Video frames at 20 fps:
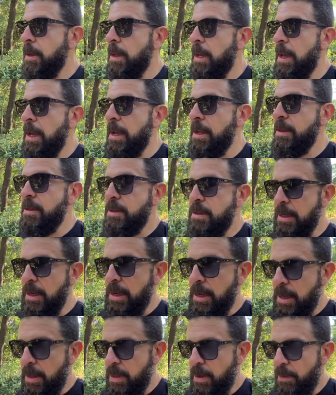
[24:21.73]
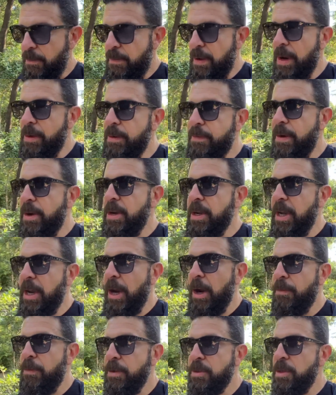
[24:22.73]
And they're very, very
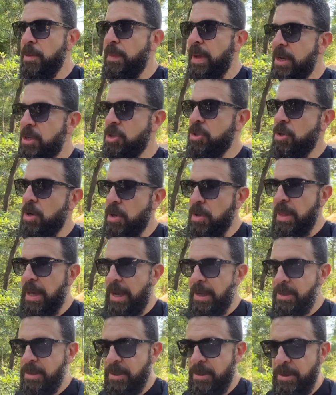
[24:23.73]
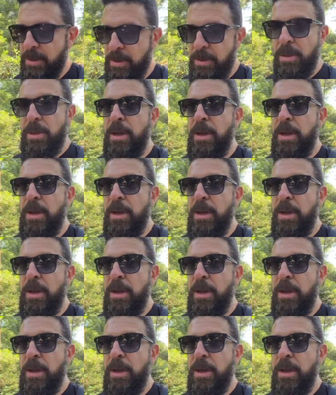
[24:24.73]
careful to make sure that